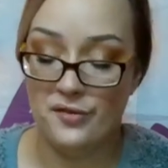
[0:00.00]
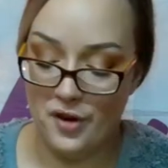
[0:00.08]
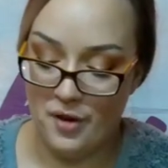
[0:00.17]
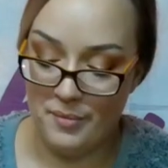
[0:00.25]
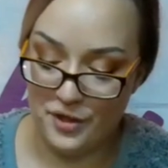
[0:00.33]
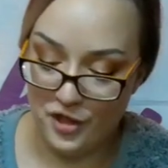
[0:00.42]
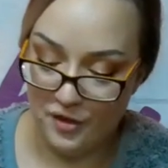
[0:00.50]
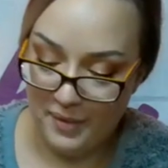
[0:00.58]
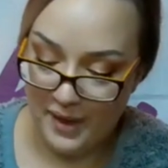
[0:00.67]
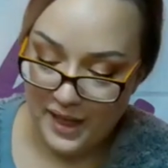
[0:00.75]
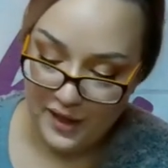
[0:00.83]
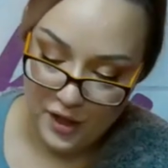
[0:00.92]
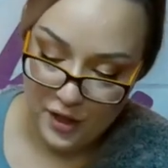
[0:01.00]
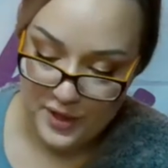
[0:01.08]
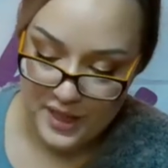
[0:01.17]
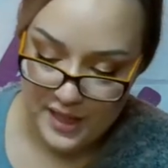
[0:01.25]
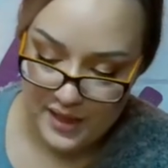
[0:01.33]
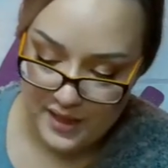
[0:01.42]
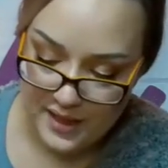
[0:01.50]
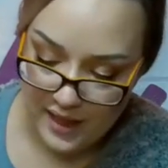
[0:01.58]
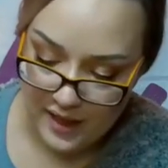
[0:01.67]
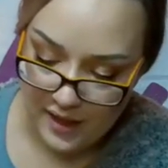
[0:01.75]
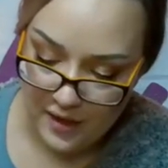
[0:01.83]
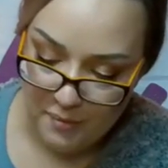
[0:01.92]
from tuberculosis
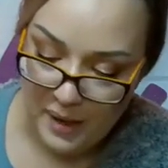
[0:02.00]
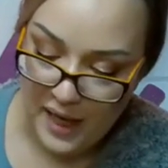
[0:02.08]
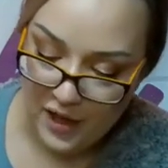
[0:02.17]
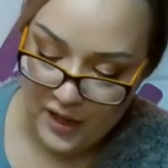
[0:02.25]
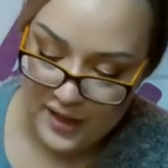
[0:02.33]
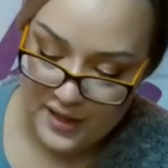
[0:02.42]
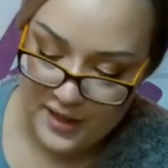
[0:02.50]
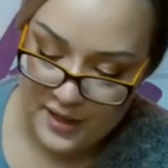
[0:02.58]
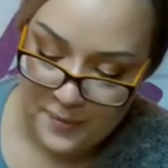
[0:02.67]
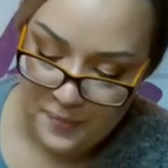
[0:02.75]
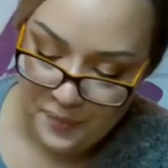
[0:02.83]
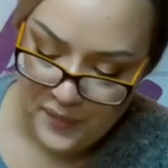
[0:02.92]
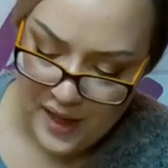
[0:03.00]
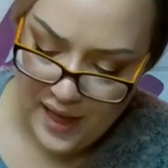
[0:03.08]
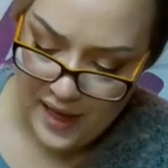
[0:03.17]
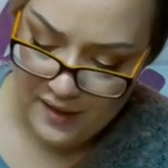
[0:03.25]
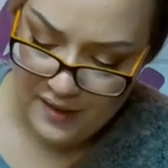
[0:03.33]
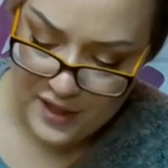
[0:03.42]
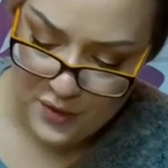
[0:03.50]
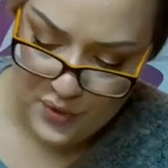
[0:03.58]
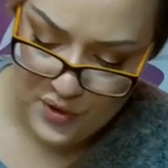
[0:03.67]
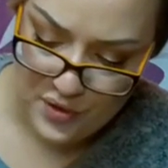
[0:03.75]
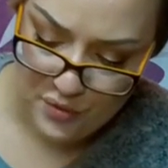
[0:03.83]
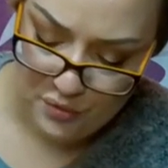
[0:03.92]
in Paris. And this
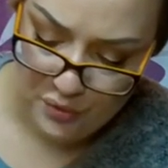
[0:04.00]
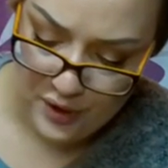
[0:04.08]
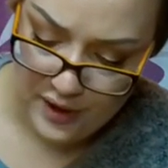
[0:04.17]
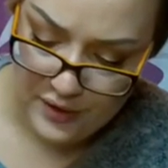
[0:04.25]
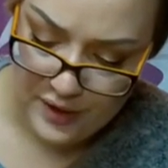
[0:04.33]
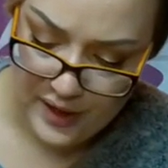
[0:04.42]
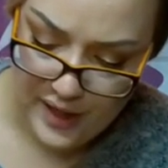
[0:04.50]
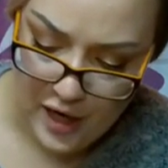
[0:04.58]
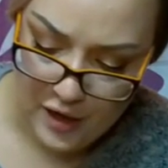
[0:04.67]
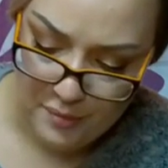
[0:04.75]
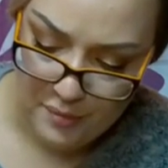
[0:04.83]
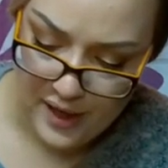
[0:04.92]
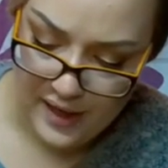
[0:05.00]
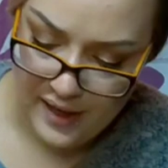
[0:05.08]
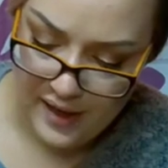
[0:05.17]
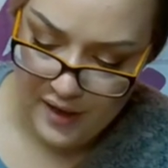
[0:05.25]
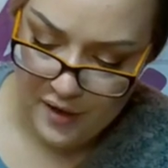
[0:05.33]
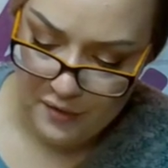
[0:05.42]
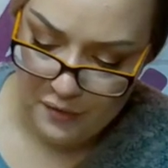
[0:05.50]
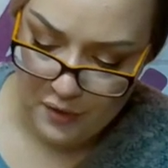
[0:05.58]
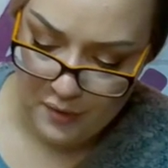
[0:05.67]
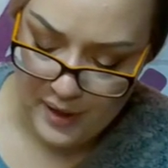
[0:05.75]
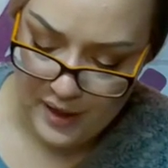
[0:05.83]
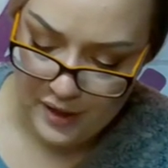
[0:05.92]
was really, really heartbreaking
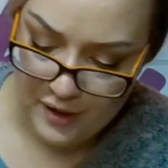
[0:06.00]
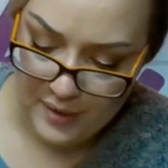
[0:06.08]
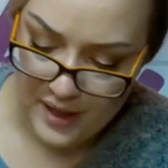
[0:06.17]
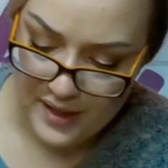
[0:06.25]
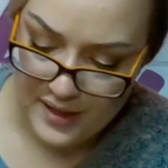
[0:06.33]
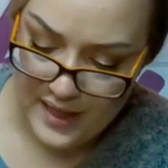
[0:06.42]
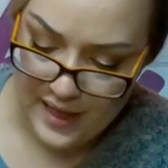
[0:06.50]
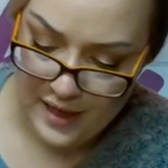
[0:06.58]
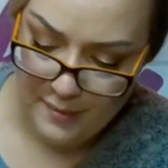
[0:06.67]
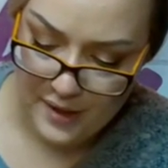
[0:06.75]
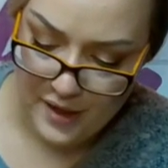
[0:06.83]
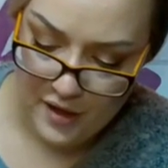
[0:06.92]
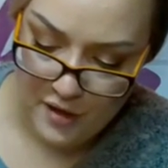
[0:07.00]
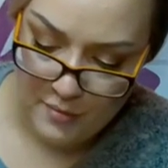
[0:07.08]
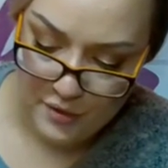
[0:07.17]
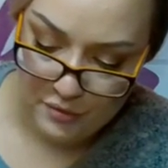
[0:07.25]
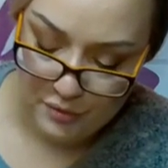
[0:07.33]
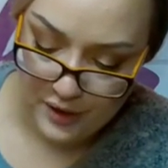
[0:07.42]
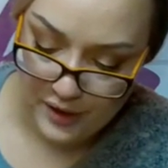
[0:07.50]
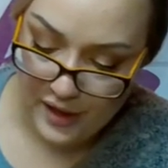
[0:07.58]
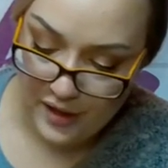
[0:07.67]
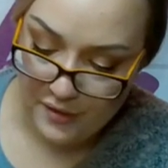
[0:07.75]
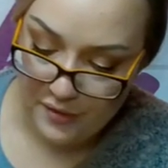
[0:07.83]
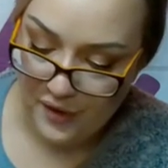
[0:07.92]
for Peter because they had become really
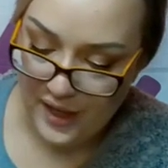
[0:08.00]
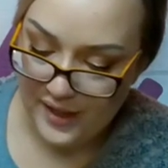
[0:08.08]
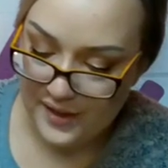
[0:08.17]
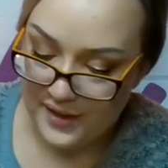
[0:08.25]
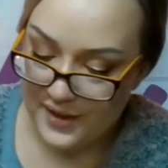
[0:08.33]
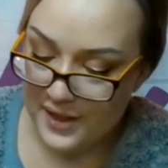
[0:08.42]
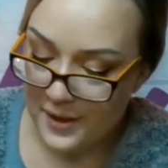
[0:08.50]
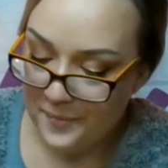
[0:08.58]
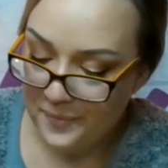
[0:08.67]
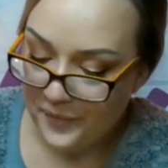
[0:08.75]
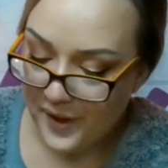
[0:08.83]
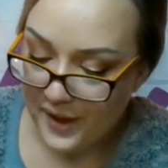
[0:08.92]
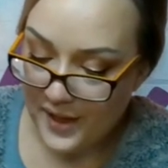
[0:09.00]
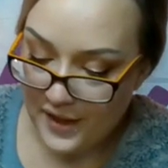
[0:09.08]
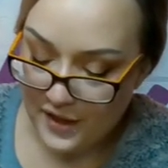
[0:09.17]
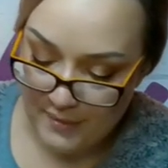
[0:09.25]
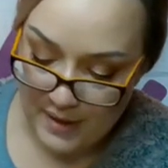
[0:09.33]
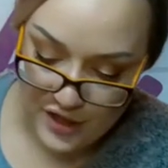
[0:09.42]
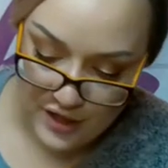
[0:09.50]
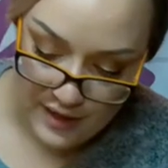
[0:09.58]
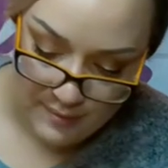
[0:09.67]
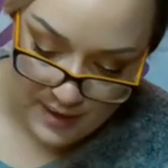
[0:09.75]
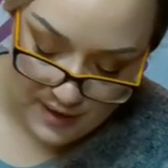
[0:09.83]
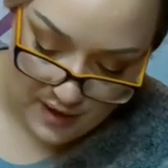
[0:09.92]
good friends. Not to mention, they
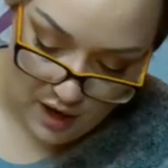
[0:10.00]
had been